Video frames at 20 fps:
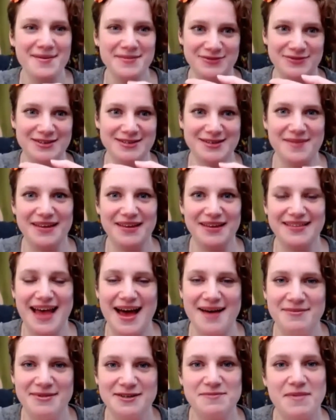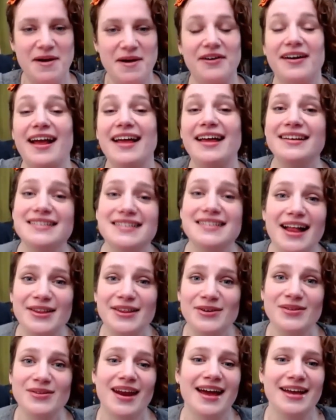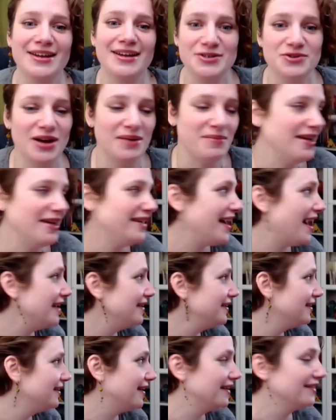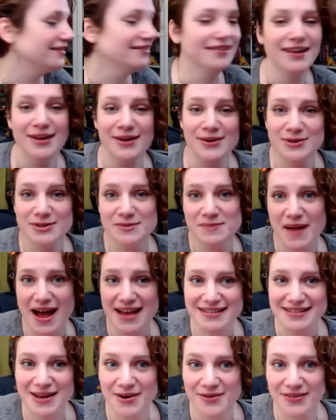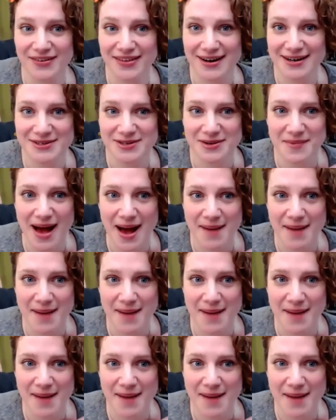arms for something that much better. And I can tell you that I enjoy my cat Glenn, who's passed out over there.